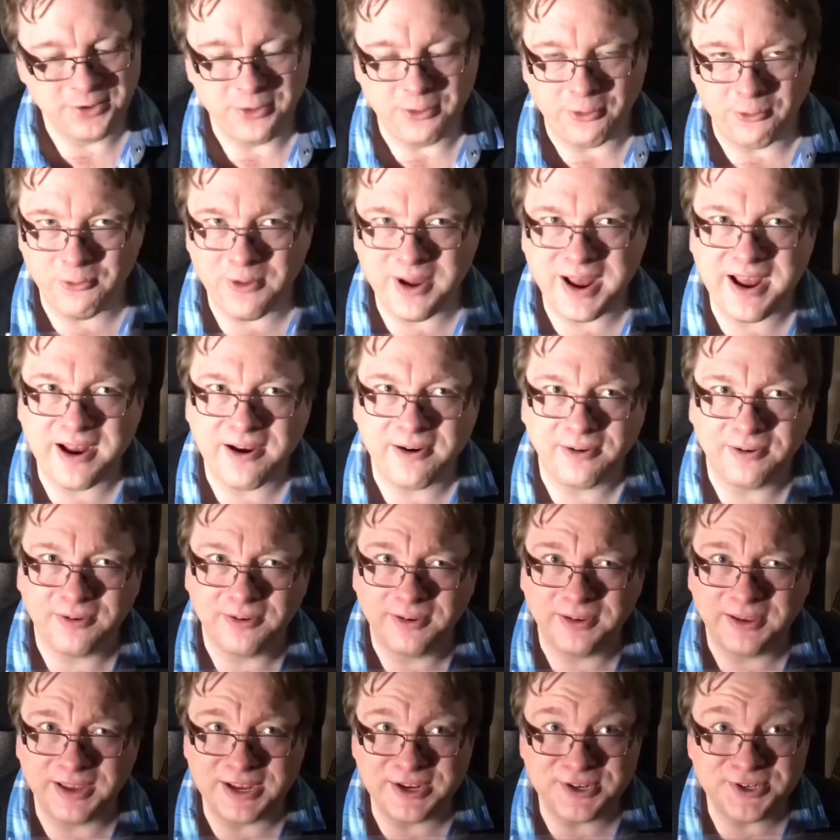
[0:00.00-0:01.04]
rare
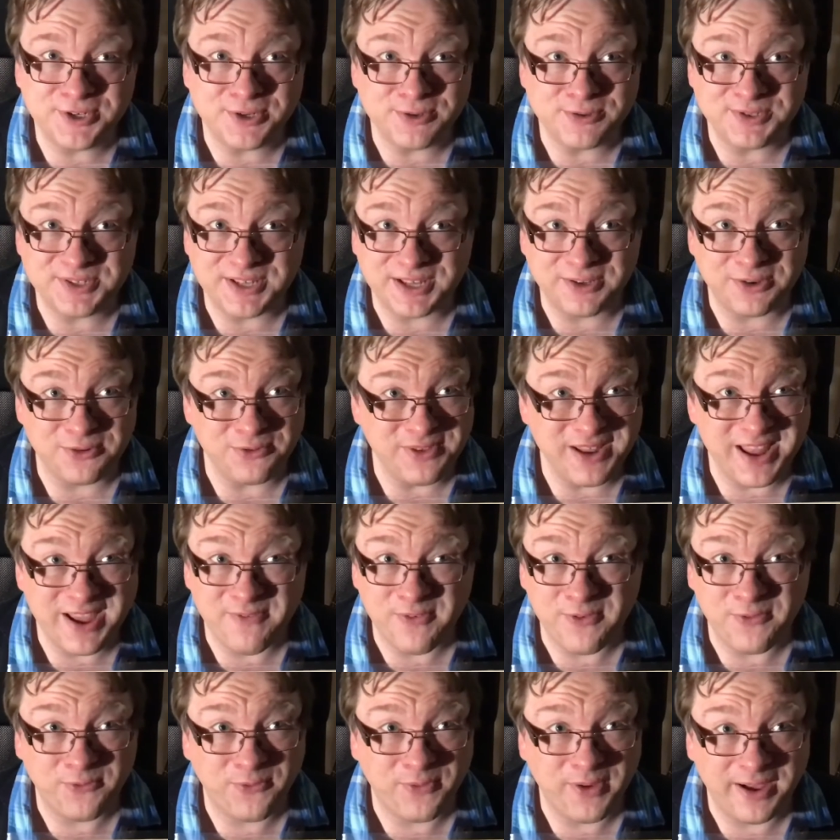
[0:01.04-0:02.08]
issues that you
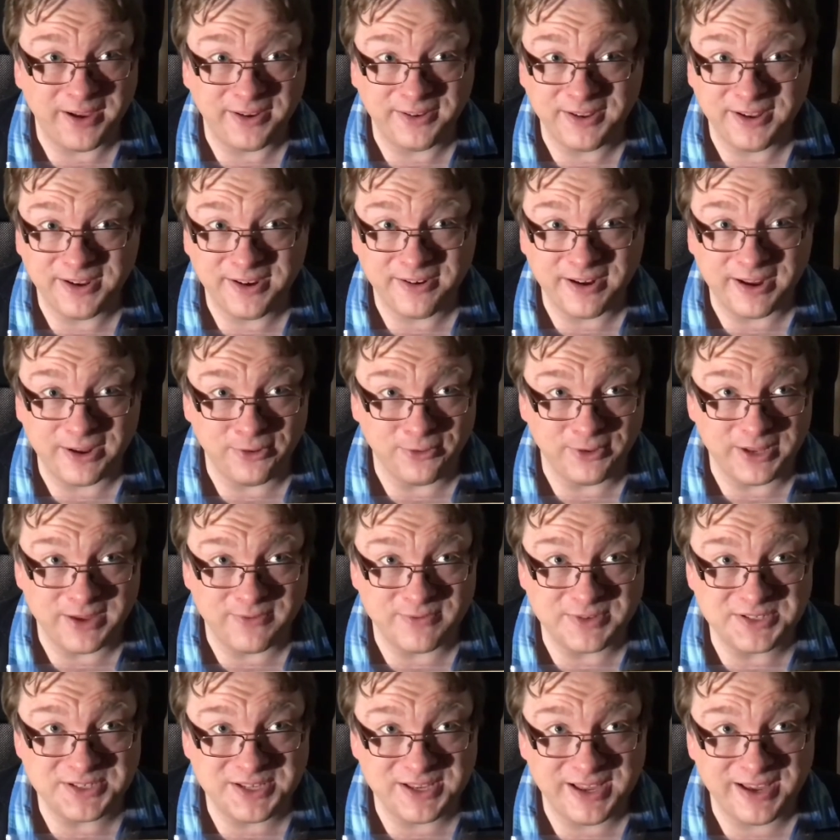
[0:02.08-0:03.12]
never find here and you never
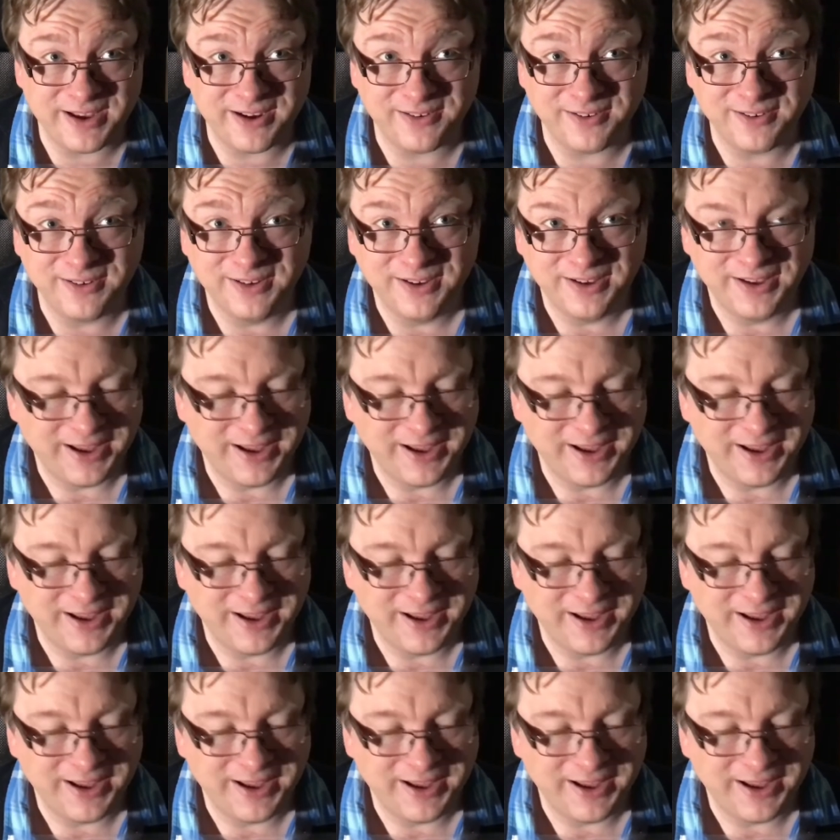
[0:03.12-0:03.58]
see here.